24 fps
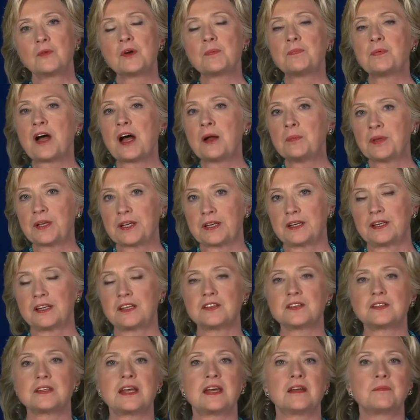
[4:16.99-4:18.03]

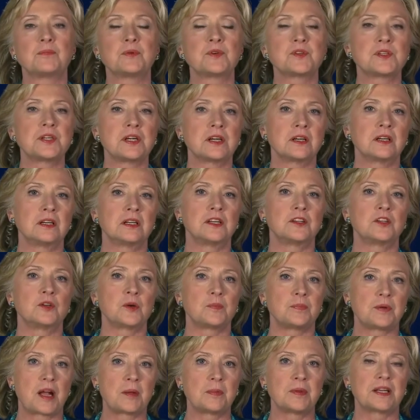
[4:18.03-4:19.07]
Republicans, and particularly the
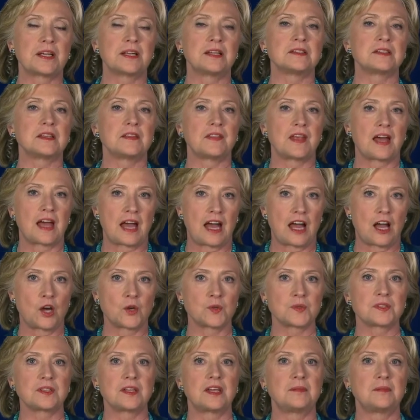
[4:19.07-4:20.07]
Republicans in the House,